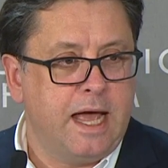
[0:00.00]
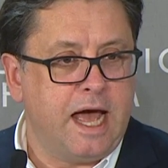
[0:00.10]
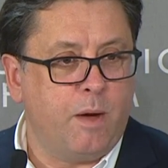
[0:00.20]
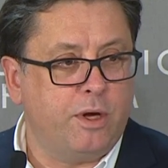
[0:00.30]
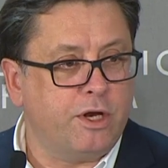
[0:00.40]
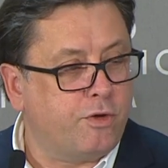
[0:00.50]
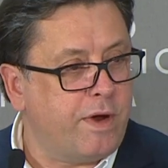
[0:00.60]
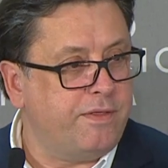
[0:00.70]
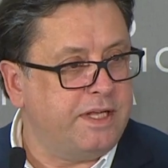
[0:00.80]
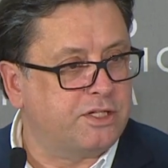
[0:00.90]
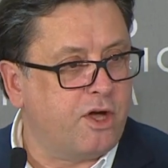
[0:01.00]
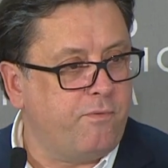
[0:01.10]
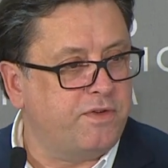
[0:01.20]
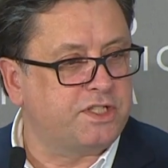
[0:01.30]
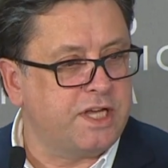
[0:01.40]
And we're going to create these
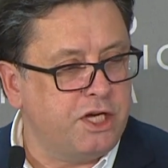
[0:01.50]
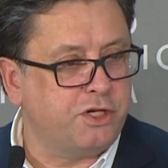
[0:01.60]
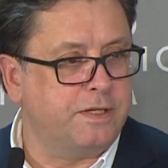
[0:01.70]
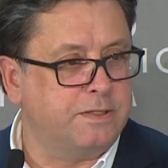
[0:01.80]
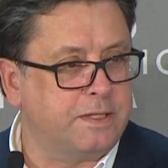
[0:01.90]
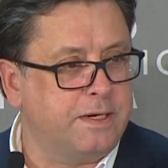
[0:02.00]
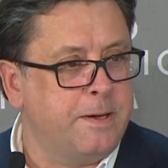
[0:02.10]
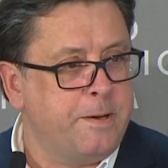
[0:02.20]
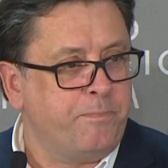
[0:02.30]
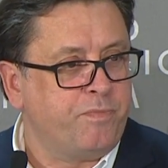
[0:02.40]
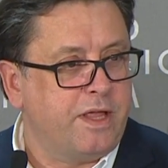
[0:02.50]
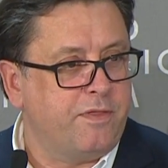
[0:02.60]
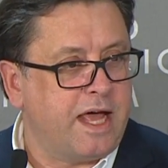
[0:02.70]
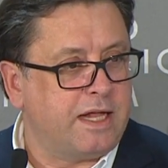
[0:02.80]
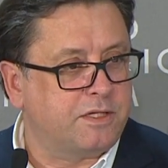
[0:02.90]
conversations, and
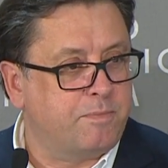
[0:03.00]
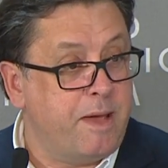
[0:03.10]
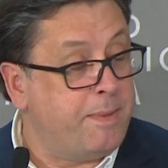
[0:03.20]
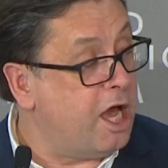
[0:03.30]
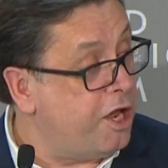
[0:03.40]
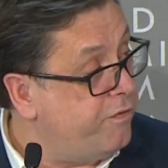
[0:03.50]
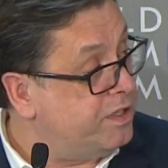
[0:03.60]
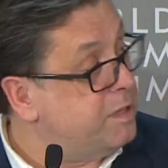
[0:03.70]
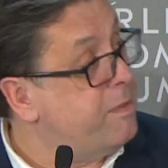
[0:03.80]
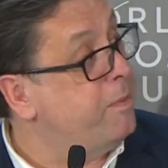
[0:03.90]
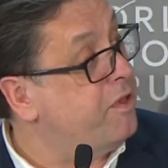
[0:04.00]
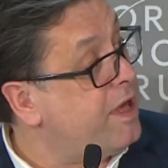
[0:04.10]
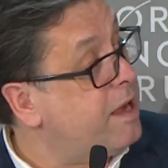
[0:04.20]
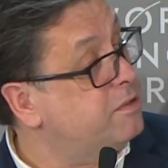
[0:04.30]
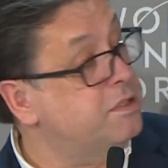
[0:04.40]
that may be hundreds, it may be
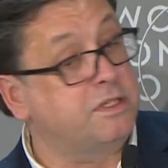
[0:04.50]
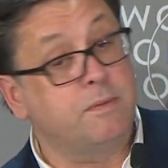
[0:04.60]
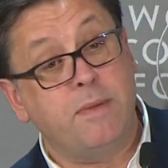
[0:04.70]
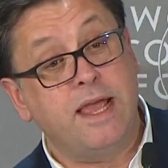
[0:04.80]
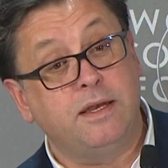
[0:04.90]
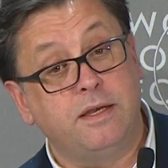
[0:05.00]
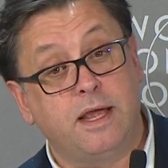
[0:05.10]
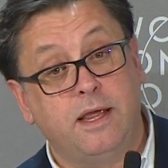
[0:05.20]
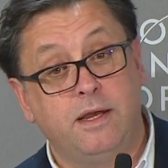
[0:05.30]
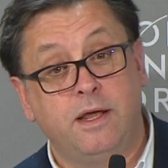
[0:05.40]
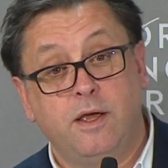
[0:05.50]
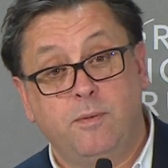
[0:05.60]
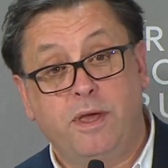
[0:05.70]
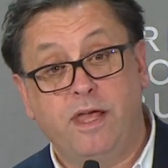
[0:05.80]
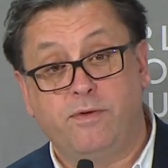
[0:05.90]
thousands, it may indeed
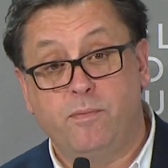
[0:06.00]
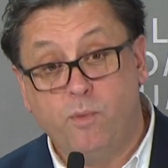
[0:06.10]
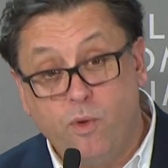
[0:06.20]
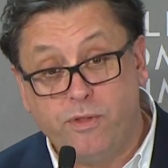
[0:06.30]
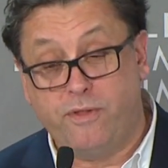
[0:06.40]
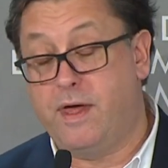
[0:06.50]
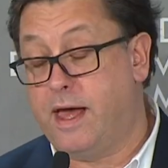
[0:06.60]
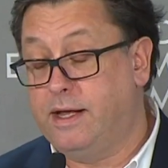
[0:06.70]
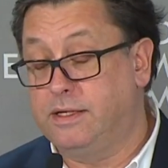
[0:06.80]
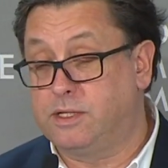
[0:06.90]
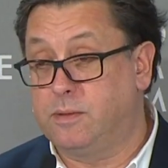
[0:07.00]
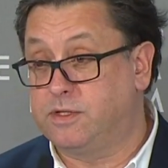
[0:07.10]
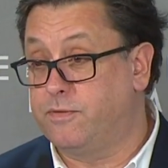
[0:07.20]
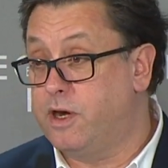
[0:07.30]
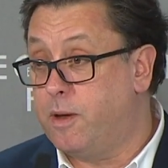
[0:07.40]
be even more than that in
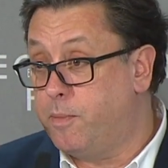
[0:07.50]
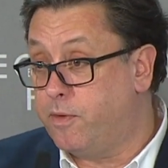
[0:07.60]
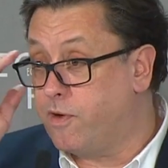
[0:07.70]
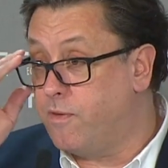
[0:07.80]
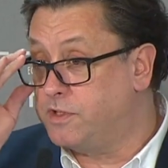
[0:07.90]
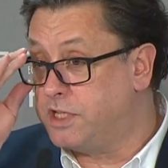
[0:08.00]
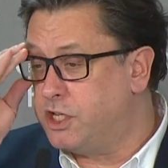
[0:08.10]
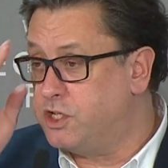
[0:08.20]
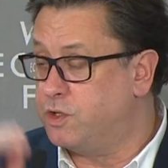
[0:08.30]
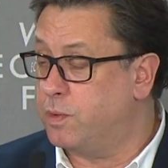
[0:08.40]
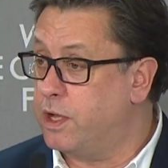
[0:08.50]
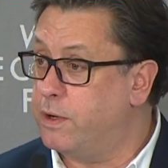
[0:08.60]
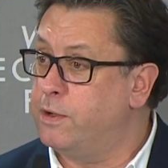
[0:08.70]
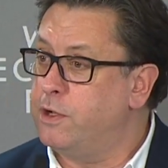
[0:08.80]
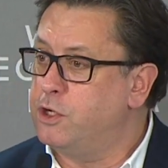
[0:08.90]
terms of the number of conversations we're going
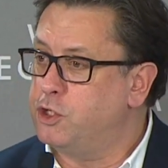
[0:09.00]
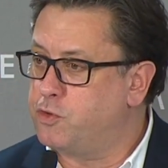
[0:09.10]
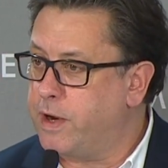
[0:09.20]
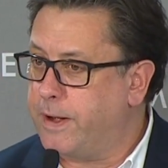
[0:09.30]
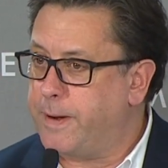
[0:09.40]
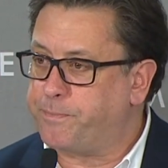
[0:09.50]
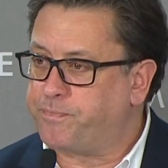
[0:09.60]
to trigger.